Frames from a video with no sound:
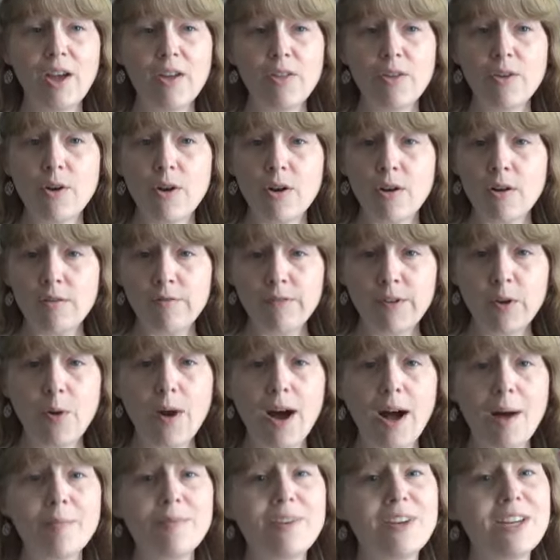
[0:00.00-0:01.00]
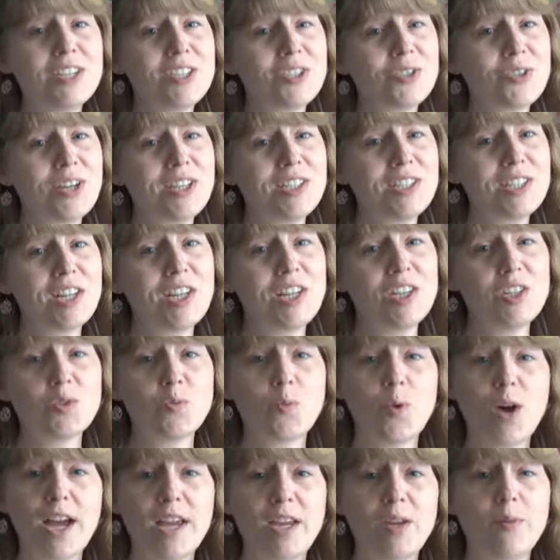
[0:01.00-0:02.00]
There are a few obvious
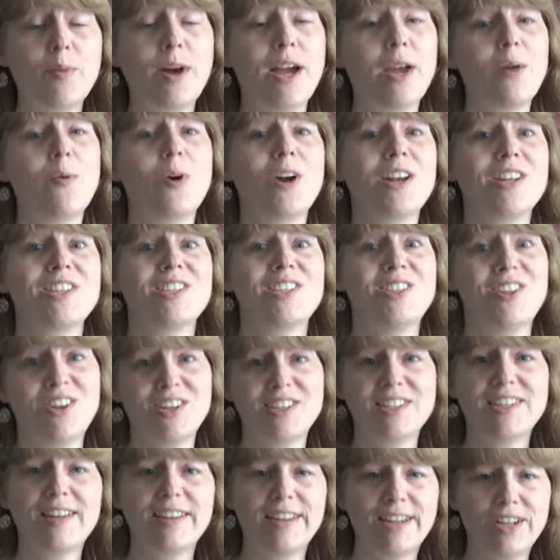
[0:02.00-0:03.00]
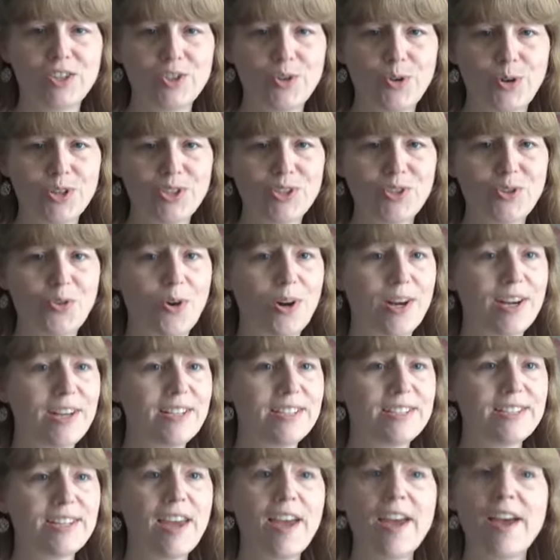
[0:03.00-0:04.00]
reasons why you might want to start selling short
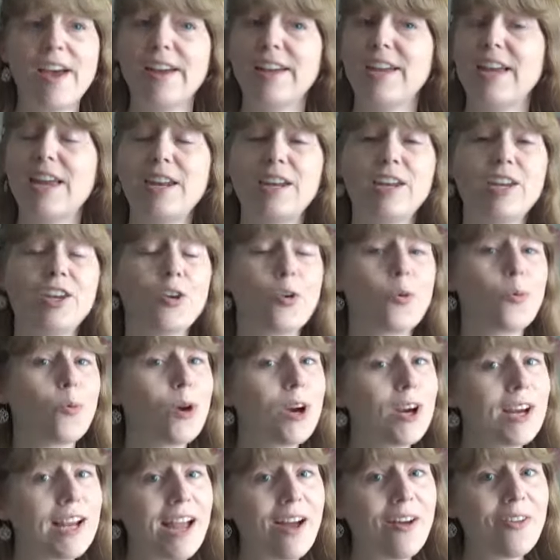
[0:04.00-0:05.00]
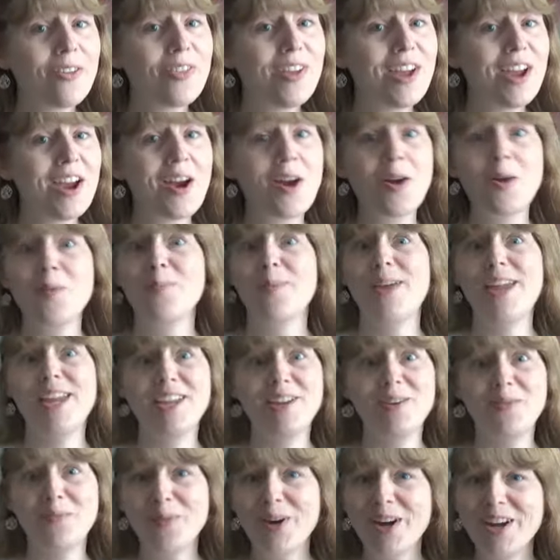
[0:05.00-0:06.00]
stories. Getting your work out there,
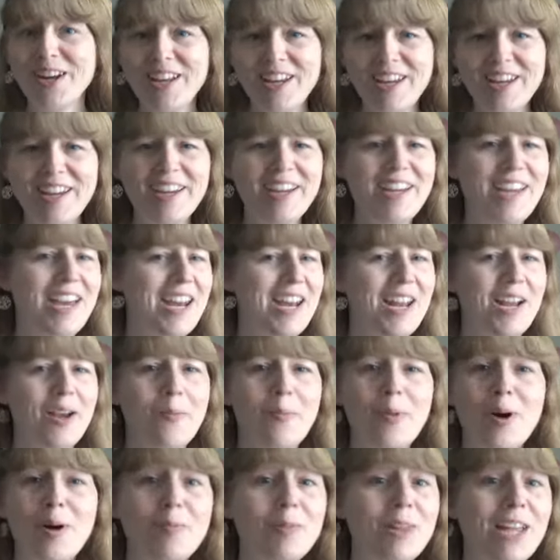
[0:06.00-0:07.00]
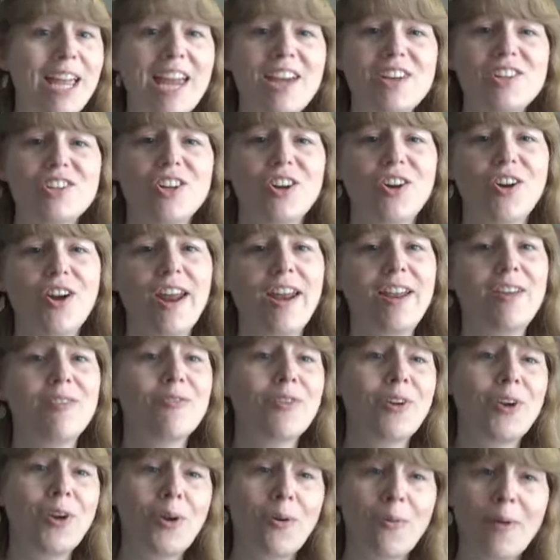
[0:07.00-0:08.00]
making money, getting a publication credit
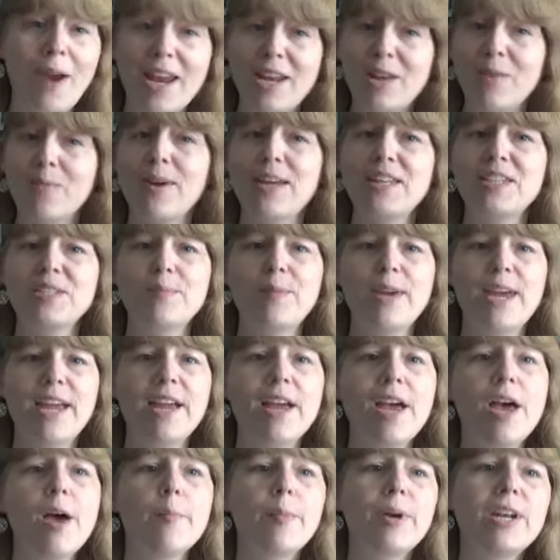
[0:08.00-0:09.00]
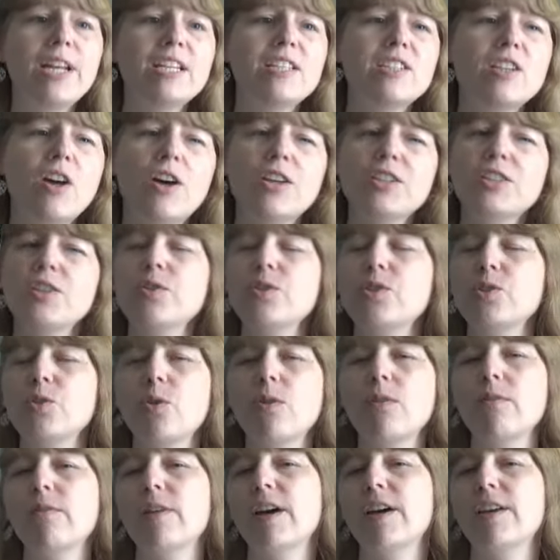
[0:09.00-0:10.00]
for your writing resume, but it's also
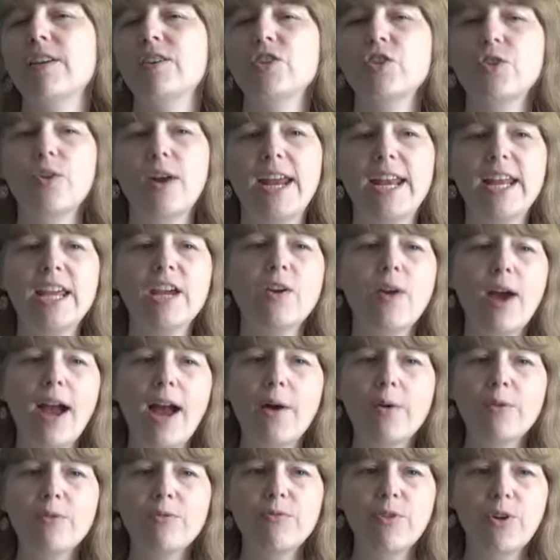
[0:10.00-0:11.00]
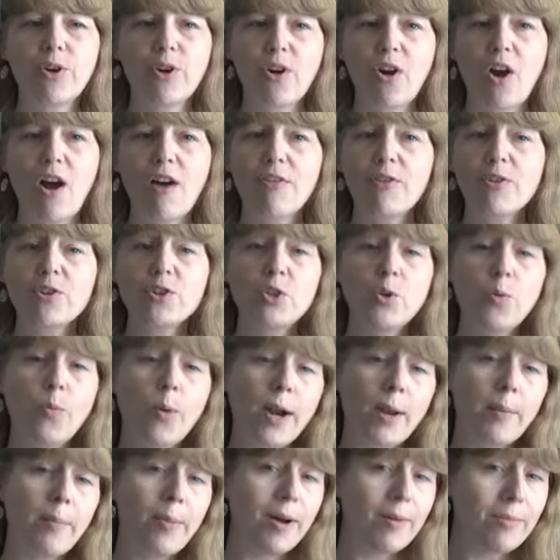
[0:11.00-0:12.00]
sort of a training ground for authors who
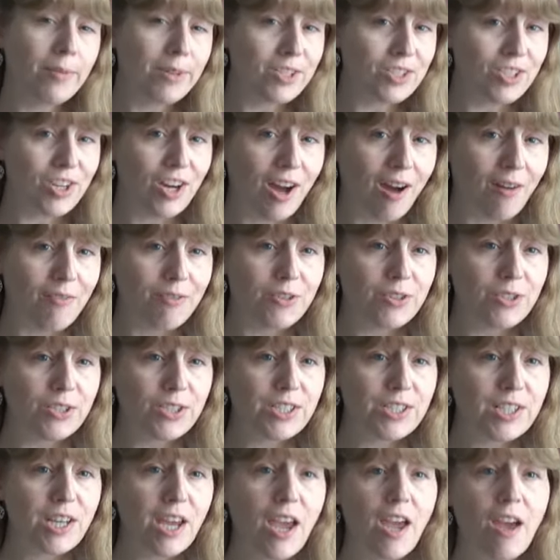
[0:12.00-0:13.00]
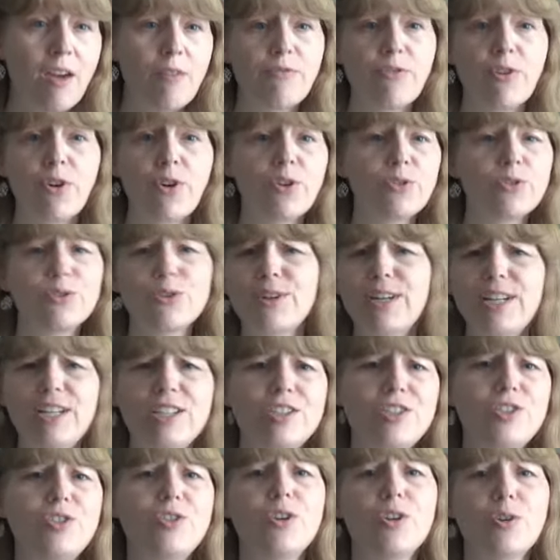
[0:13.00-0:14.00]
want to publish novels, for learning
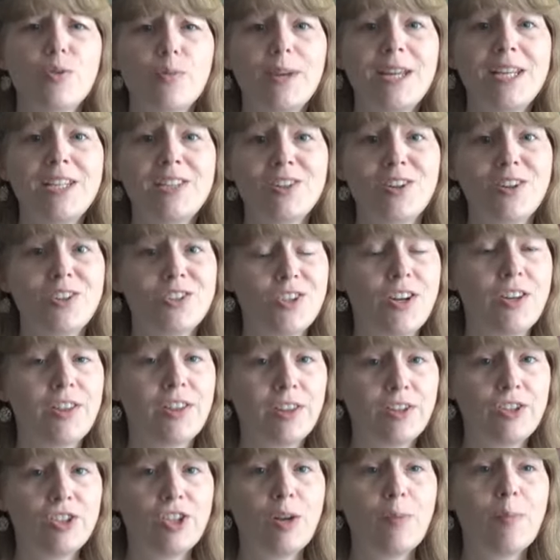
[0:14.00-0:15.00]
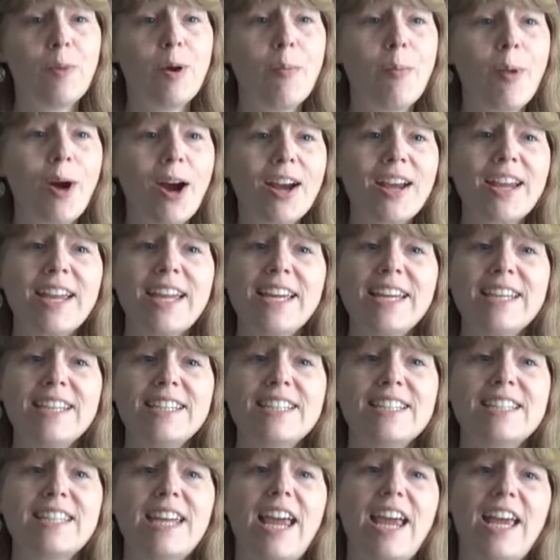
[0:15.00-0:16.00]
to do your research on legitimate
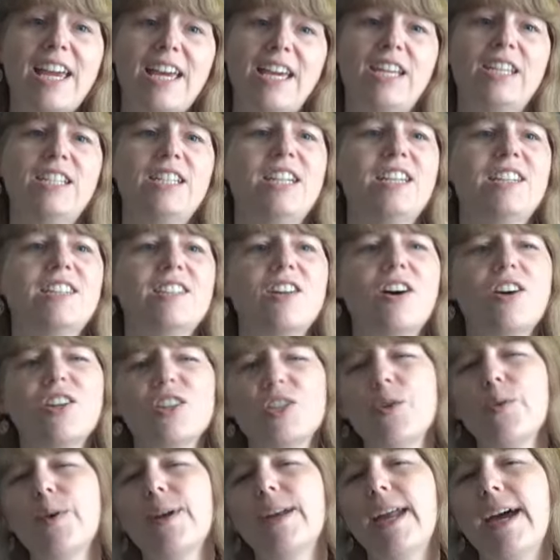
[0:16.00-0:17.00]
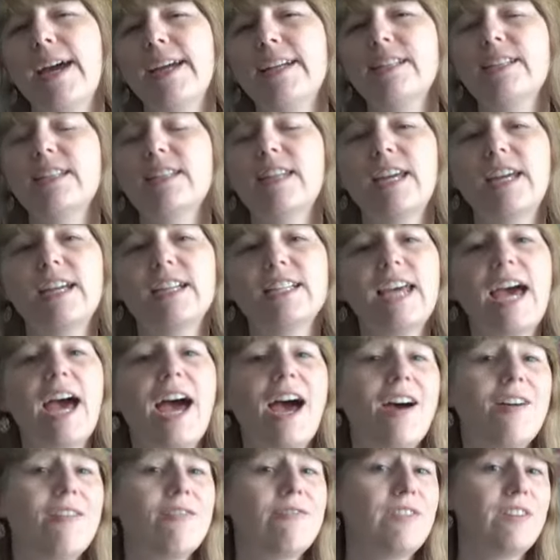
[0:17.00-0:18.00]
markets, and it's also a nice thing to
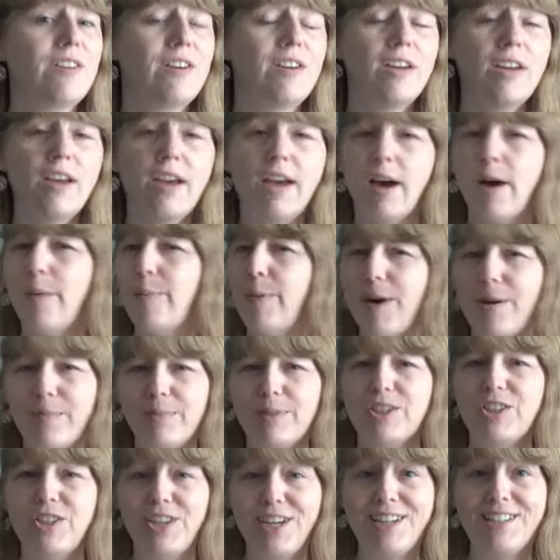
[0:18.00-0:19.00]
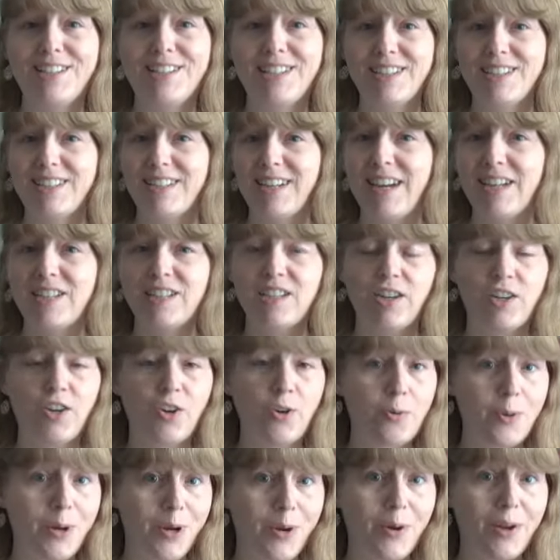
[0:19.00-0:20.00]
have a publishing success on
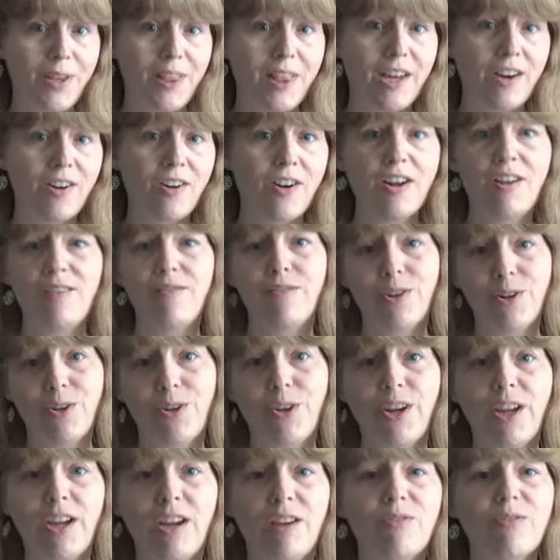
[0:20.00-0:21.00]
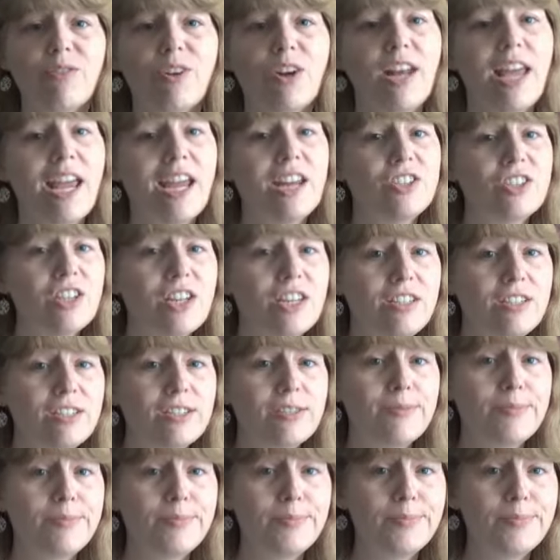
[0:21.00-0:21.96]
your query letter if you're looking for an agent.